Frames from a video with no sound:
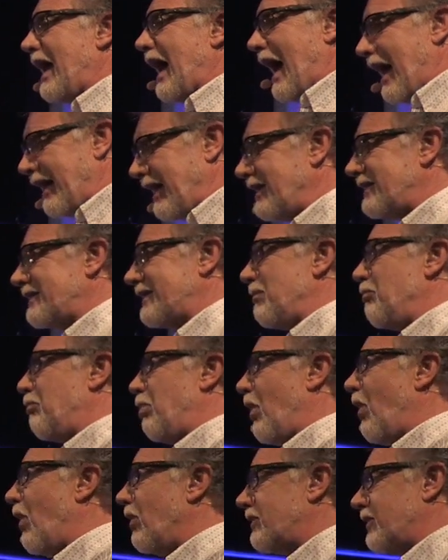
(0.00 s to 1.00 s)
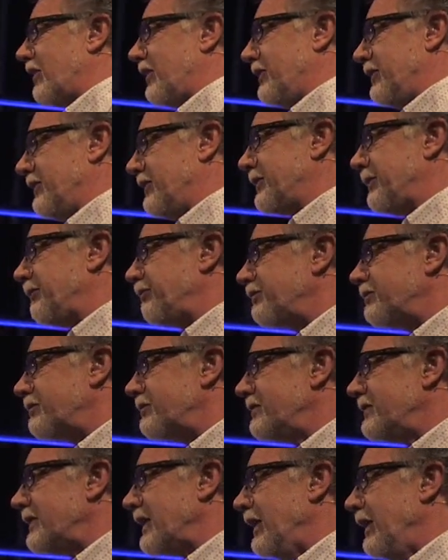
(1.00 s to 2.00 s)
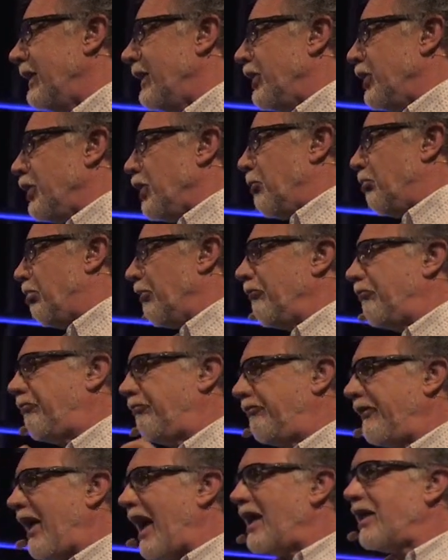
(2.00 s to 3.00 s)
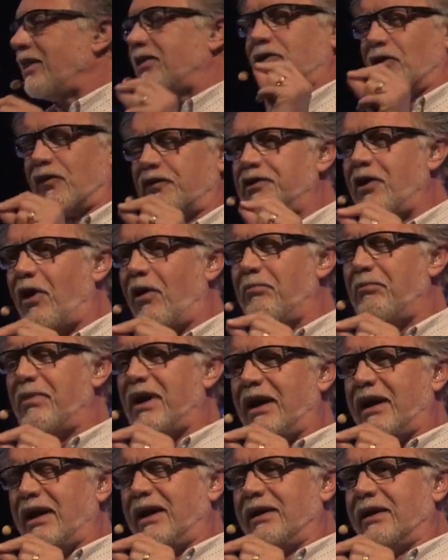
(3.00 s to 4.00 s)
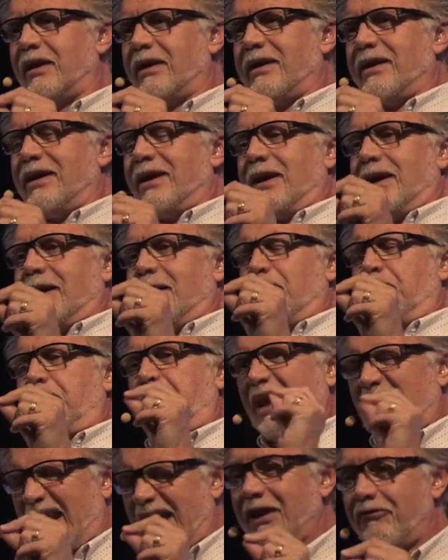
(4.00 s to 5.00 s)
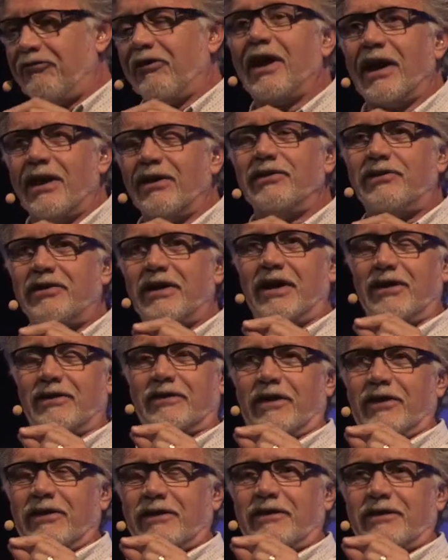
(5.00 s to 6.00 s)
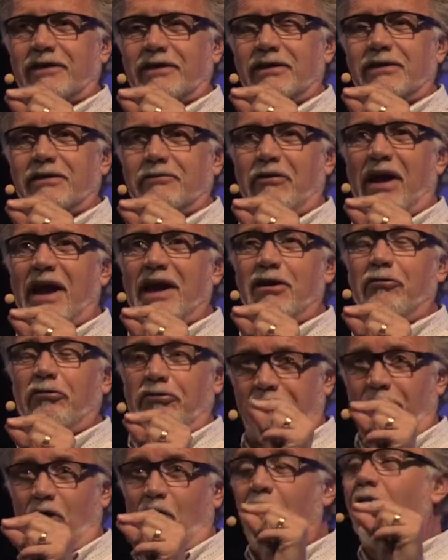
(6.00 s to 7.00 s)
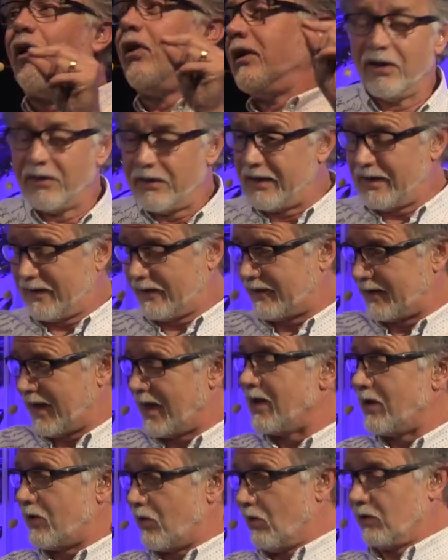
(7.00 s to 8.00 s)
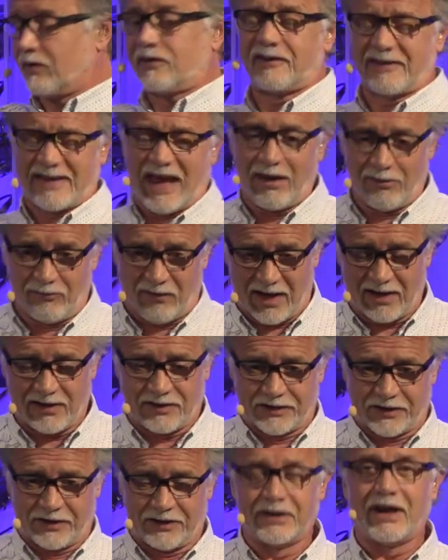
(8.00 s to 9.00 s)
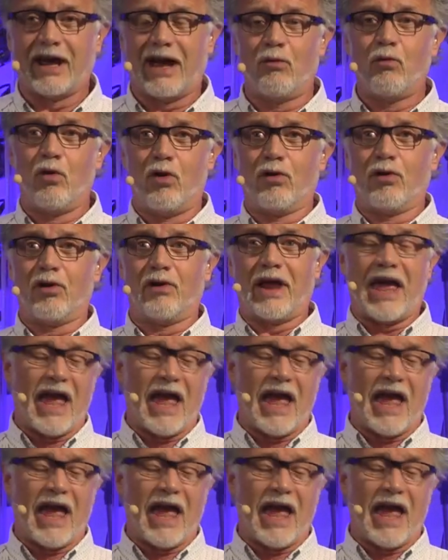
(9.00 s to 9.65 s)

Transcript: and it's important. But faith does not mean believing in Jesus, right? For this thing called salvation. I won't go to